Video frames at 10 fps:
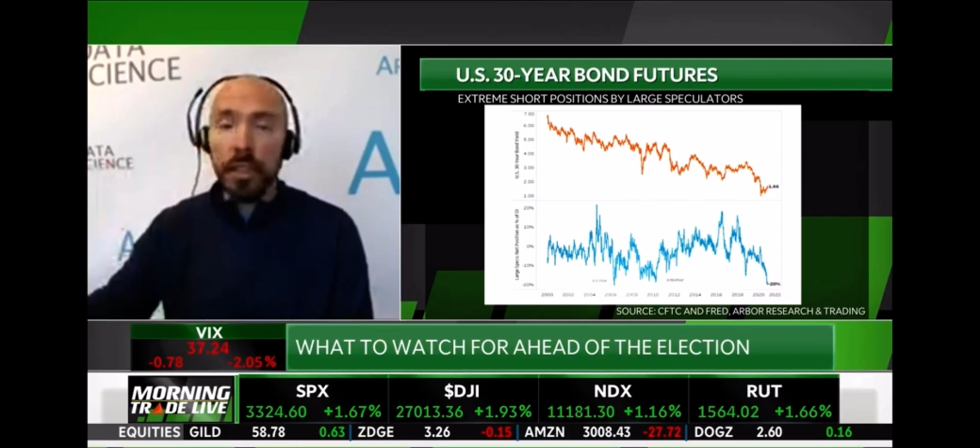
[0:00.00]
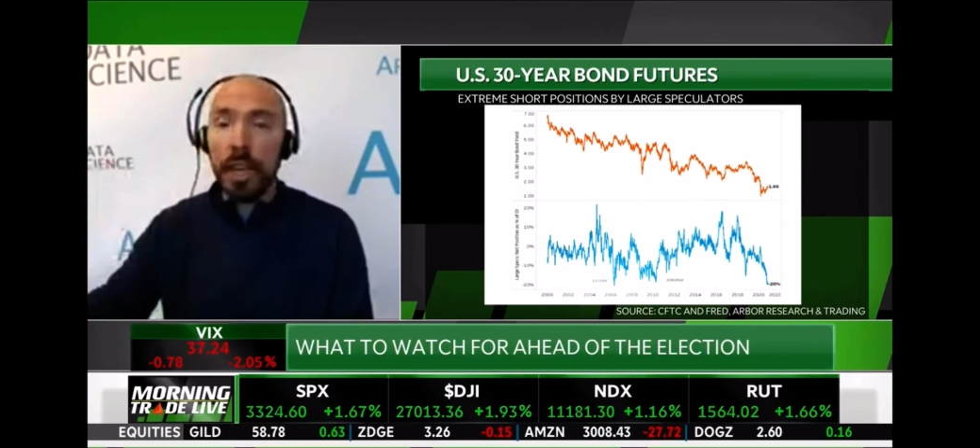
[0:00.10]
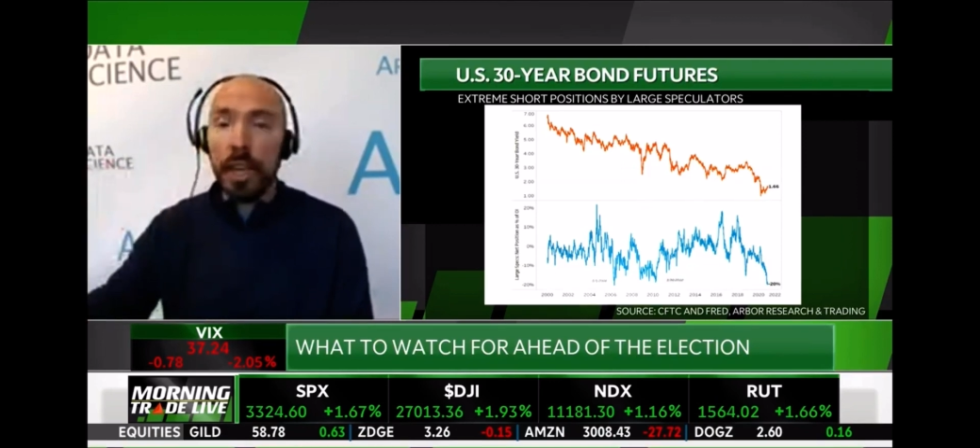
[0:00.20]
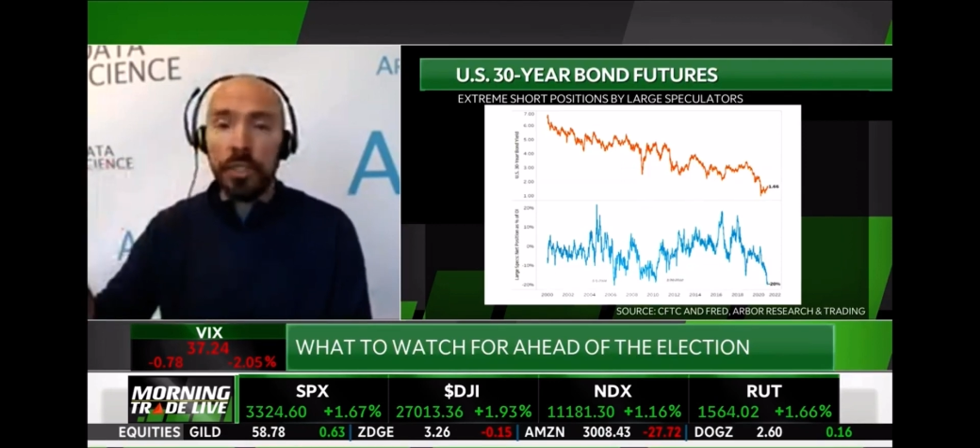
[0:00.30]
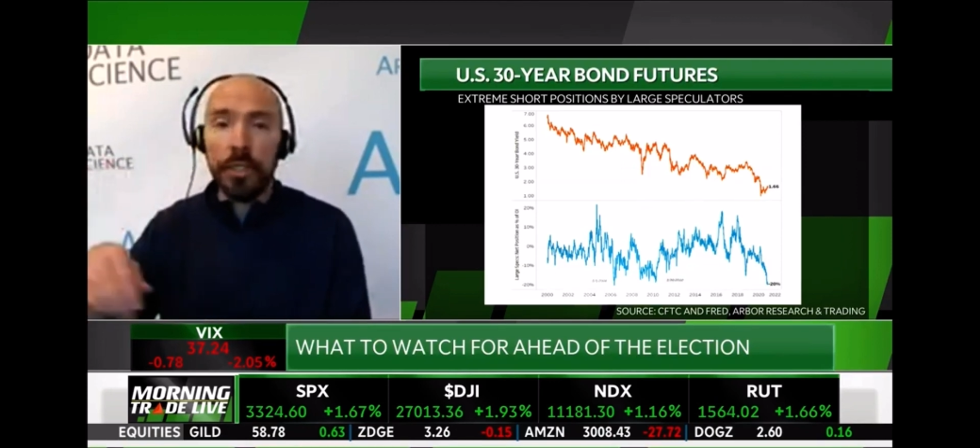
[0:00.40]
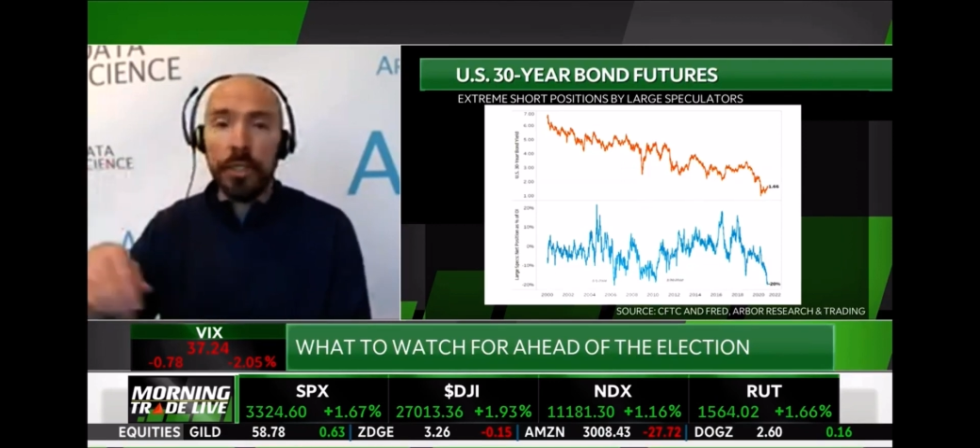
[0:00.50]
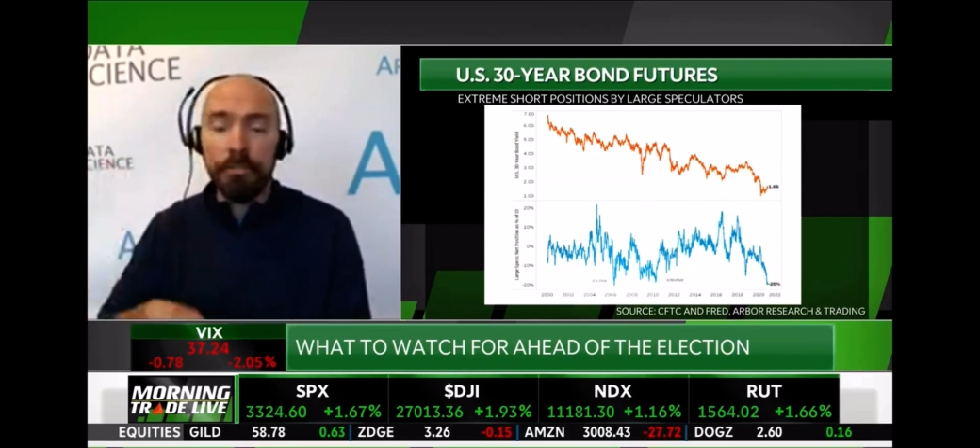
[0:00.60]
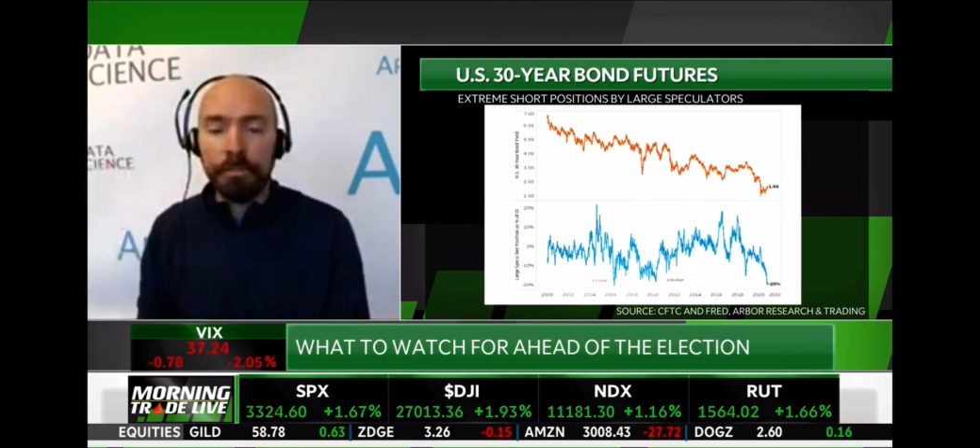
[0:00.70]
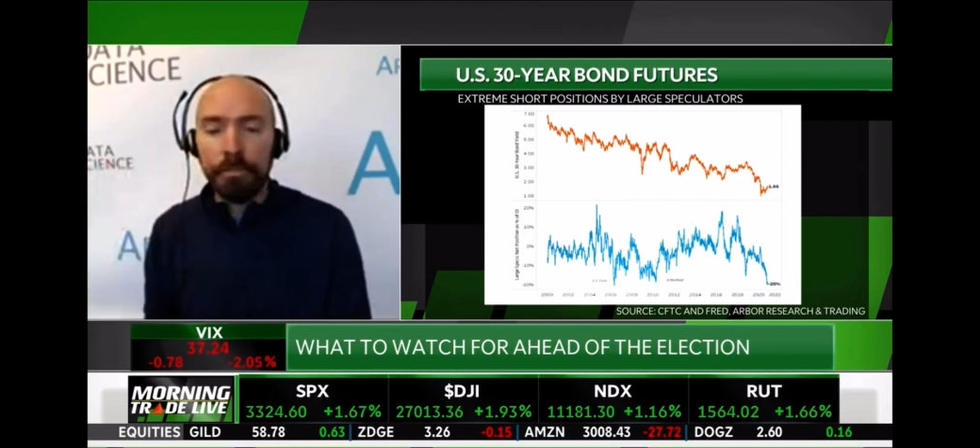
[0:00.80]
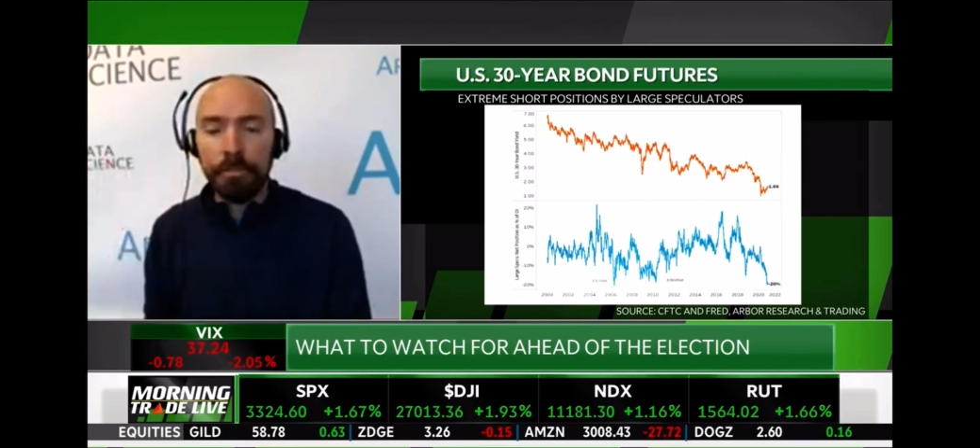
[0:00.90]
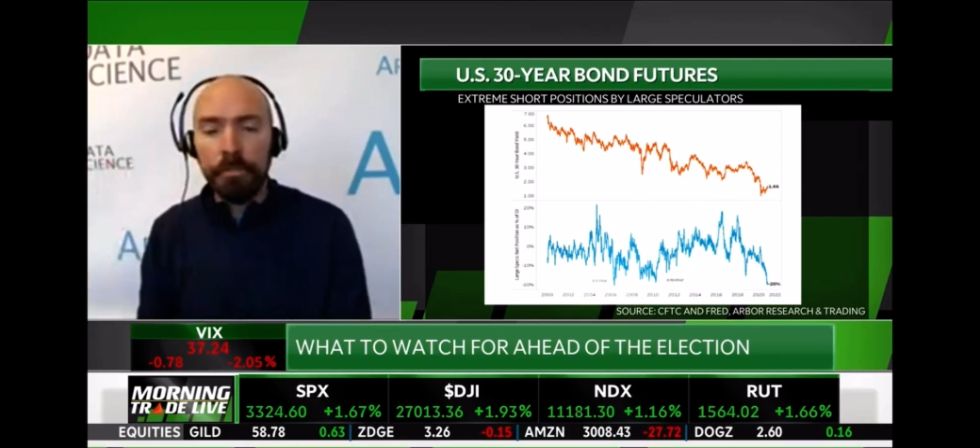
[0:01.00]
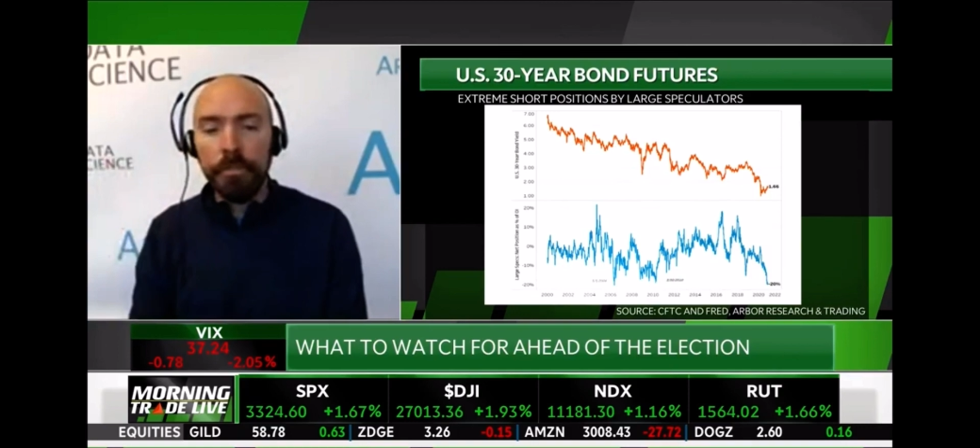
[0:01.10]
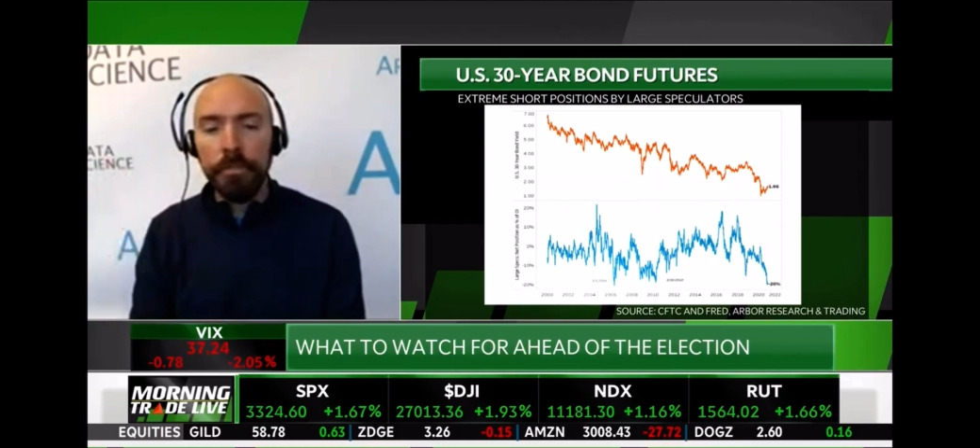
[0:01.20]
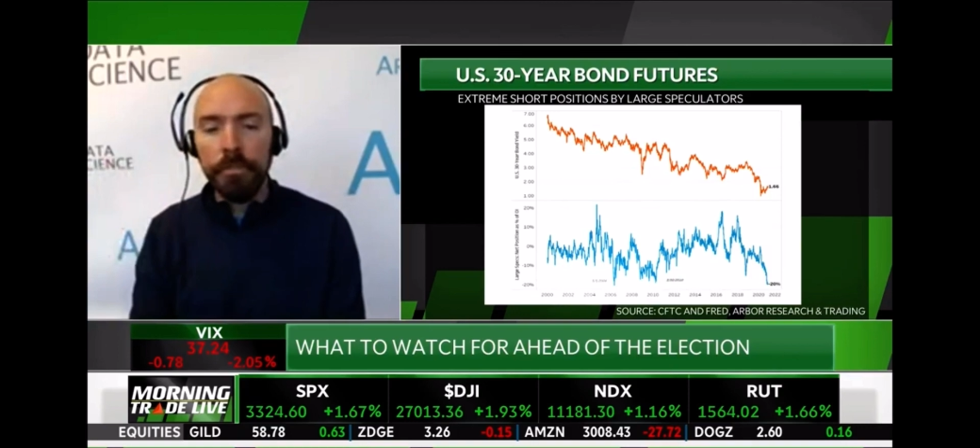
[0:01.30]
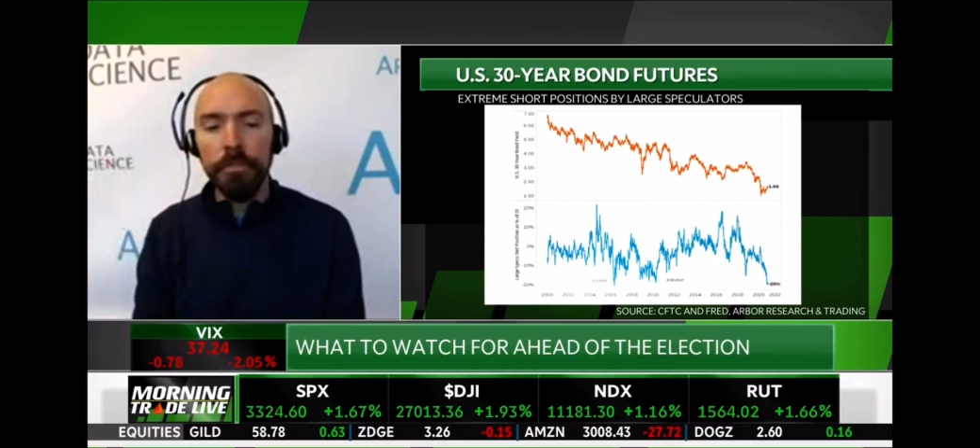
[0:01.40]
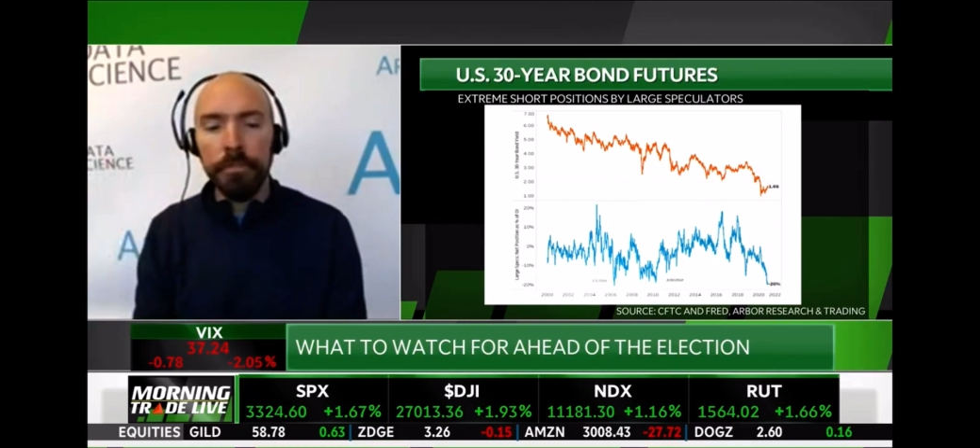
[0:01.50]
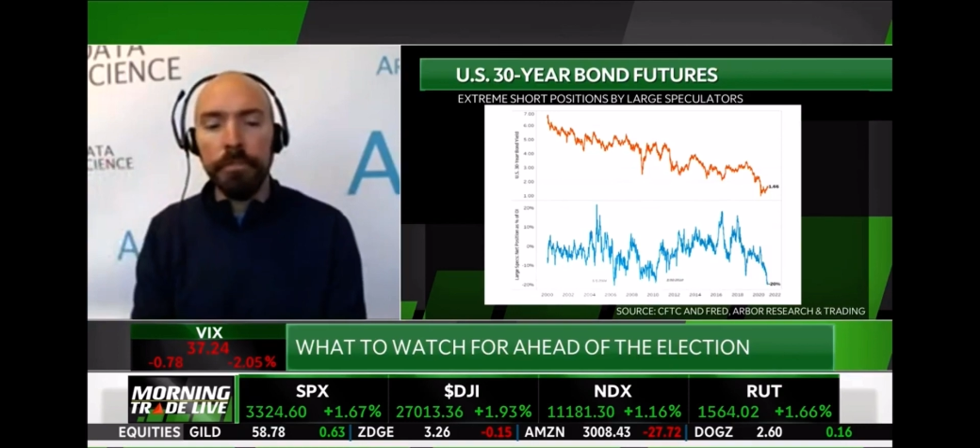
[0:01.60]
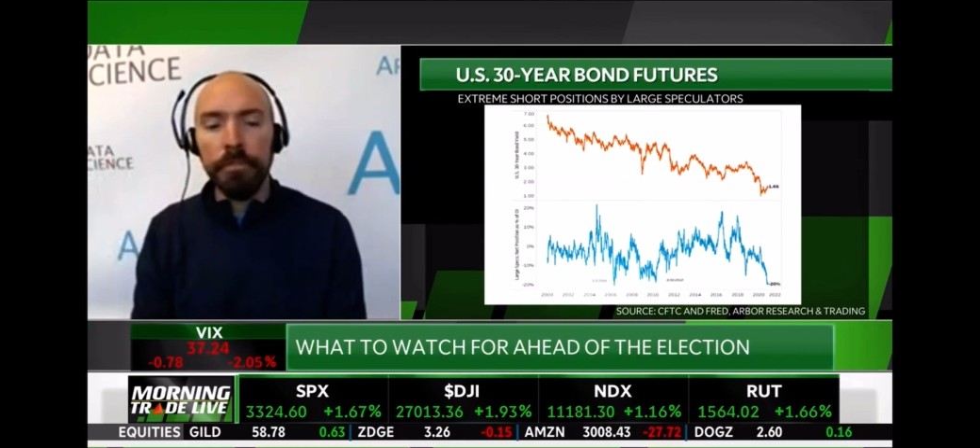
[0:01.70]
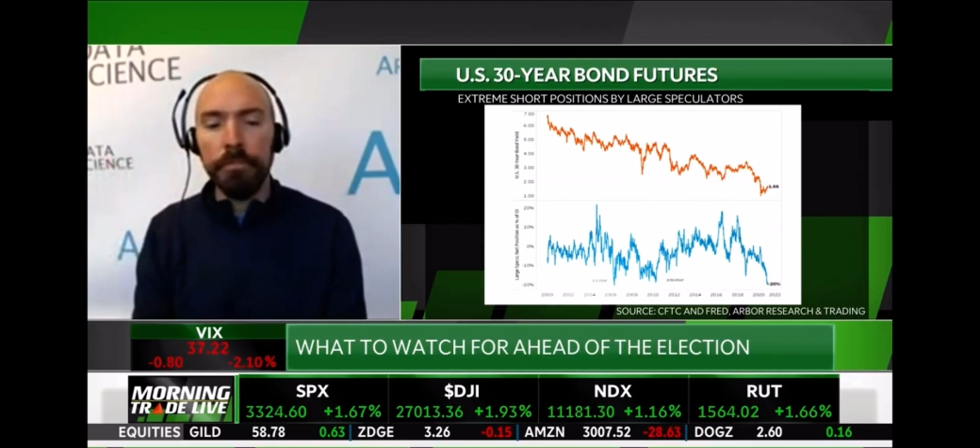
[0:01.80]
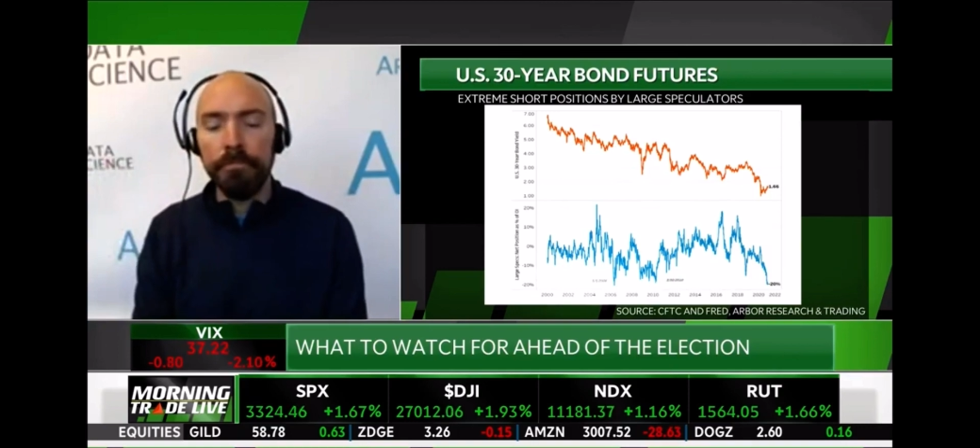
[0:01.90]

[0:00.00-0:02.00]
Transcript: election. Okay, so